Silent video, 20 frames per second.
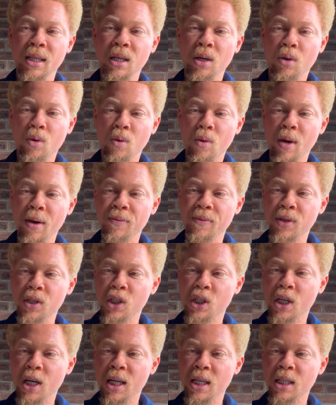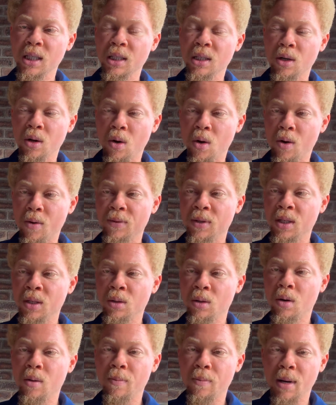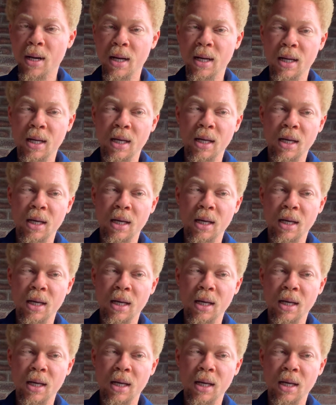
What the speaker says: the coefficient of the number.